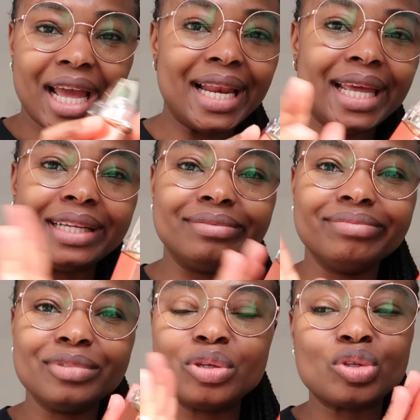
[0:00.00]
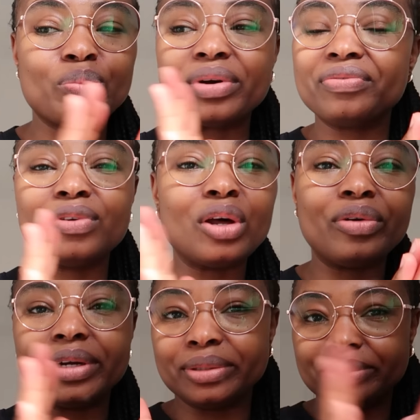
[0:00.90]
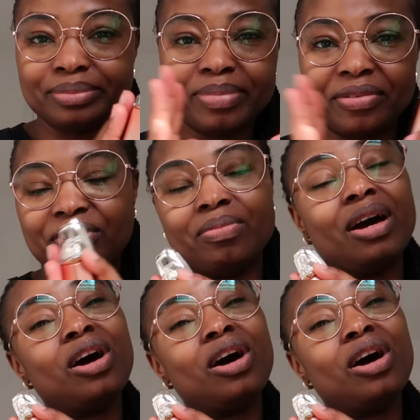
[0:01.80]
Alien Supra Floral perfume.